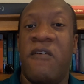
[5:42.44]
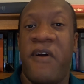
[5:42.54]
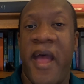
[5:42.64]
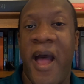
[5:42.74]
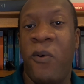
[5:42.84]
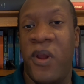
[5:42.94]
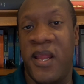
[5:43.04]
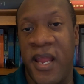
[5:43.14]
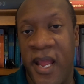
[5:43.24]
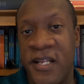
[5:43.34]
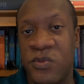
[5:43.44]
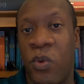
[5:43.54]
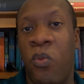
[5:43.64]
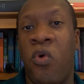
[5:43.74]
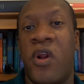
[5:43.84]
of how a case
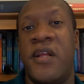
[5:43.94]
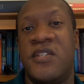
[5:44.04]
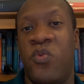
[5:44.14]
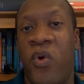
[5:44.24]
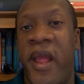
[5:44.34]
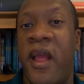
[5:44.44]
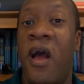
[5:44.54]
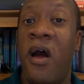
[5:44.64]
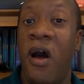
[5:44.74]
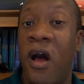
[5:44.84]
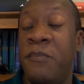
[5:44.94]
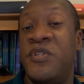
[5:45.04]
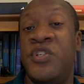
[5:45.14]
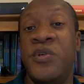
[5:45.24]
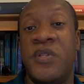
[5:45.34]
will work its way
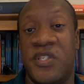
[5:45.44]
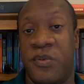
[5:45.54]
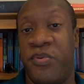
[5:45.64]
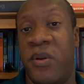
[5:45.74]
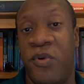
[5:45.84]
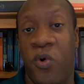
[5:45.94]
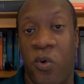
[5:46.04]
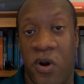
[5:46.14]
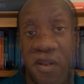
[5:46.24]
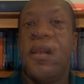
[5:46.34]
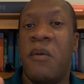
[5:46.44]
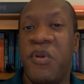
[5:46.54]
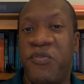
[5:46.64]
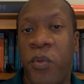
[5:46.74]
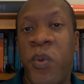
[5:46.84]
up to the Supreme Court. Now,
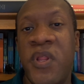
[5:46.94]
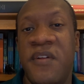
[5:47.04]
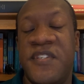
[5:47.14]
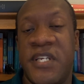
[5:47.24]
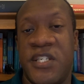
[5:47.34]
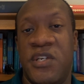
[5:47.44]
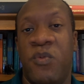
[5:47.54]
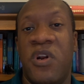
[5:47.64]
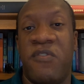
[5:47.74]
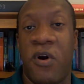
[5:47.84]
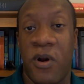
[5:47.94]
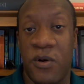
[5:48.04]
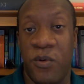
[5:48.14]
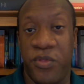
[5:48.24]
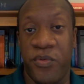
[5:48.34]
before we leave Section 1 of
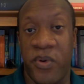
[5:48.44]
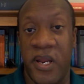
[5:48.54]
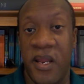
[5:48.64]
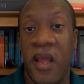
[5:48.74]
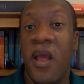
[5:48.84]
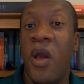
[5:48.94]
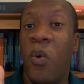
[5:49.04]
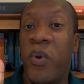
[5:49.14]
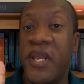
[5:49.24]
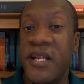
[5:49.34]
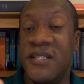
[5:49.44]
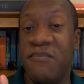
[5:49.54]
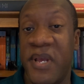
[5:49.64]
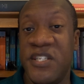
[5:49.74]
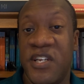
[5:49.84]
Article 3, we need to
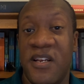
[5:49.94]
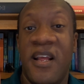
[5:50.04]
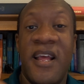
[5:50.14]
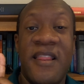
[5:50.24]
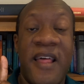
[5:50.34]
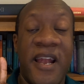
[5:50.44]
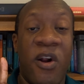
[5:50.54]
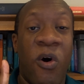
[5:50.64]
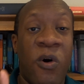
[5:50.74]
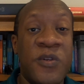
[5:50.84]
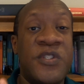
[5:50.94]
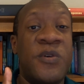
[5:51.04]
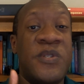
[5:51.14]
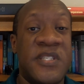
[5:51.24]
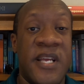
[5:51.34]
mention that it
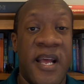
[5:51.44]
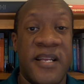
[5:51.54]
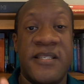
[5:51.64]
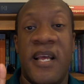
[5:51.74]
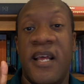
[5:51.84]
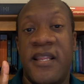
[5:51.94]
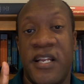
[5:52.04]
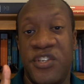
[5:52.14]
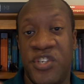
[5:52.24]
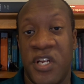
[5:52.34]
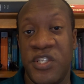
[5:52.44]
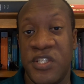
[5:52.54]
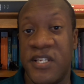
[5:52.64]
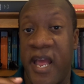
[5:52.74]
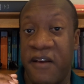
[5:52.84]
also says that
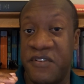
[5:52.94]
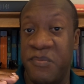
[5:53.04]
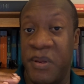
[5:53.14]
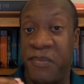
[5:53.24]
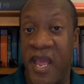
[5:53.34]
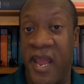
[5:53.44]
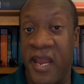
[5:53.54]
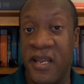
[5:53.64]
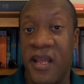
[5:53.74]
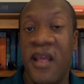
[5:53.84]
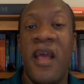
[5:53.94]
judges have to be paid,